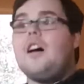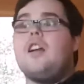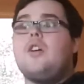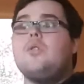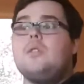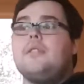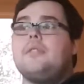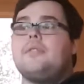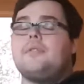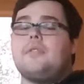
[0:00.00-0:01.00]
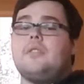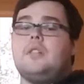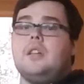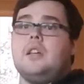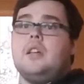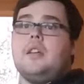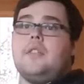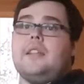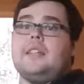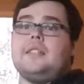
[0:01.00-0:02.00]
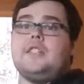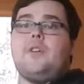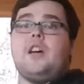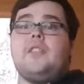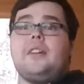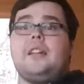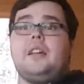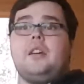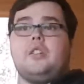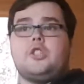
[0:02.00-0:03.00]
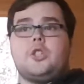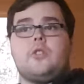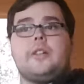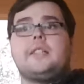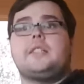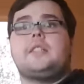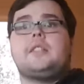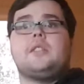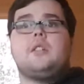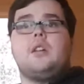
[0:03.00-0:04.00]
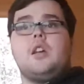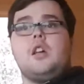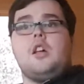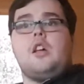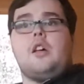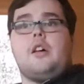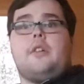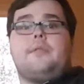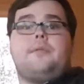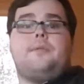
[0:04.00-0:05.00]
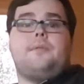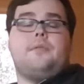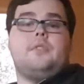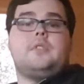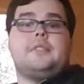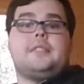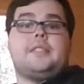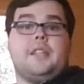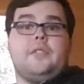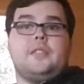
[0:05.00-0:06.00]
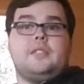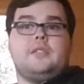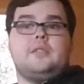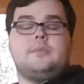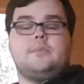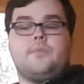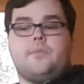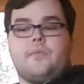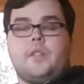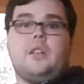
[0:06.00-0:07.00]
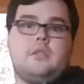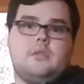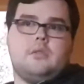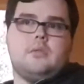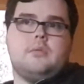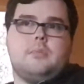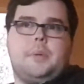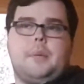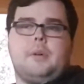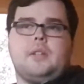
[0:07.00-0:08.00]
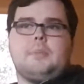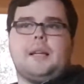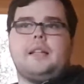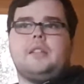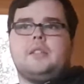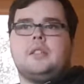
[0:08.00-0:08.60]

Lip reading: along with the surviving stories of Stephen that Peter Purvis played,